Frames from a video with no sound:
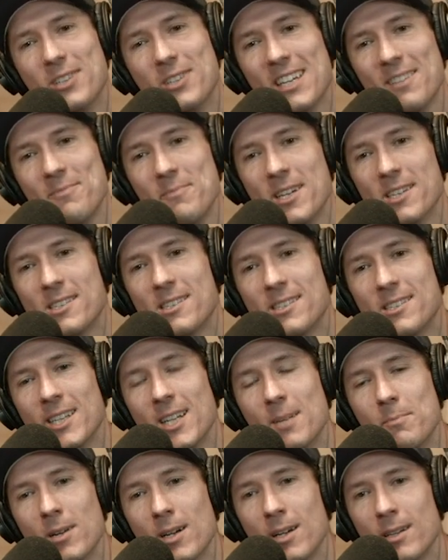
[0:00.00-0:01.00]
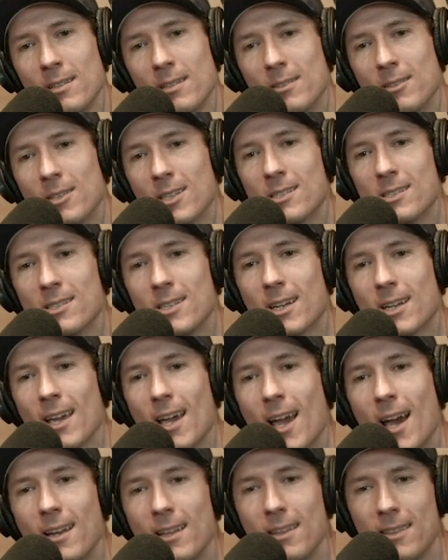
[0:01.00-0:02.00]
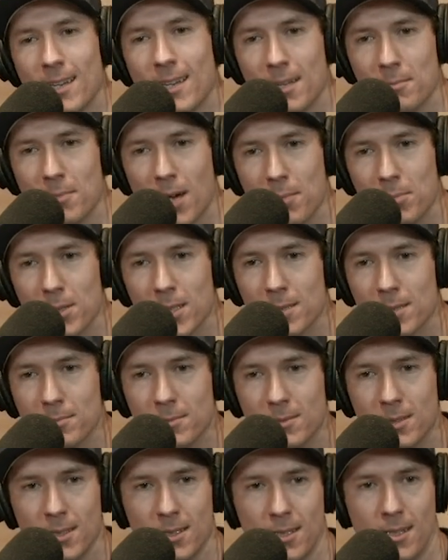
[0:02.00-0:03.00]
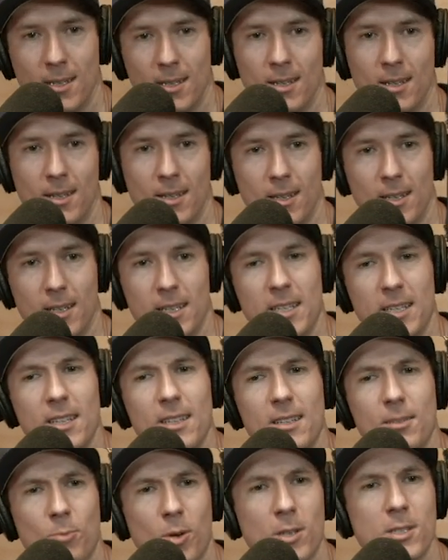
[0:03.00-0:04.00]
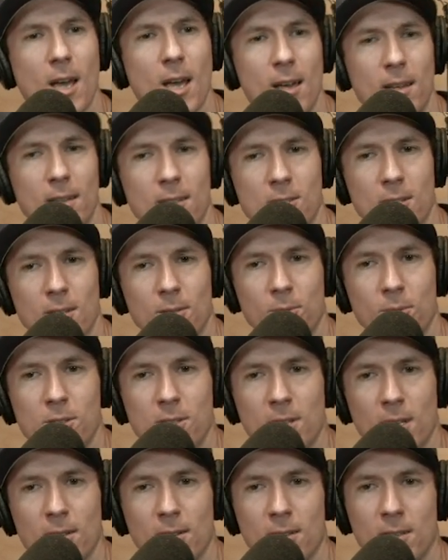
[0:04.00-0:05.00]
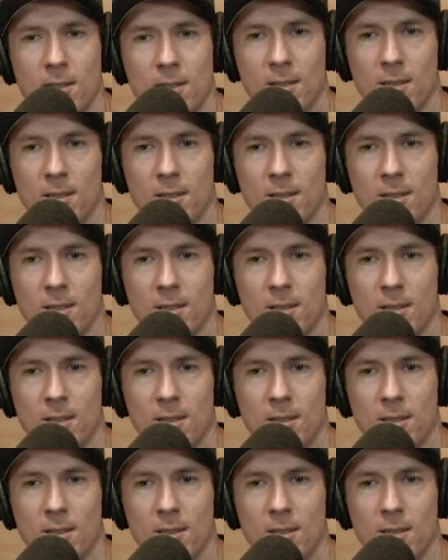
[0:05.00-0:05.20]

give me a Cinnabon, of, you can stick anything detector. in my bum. What's that? What'd you say, Tony?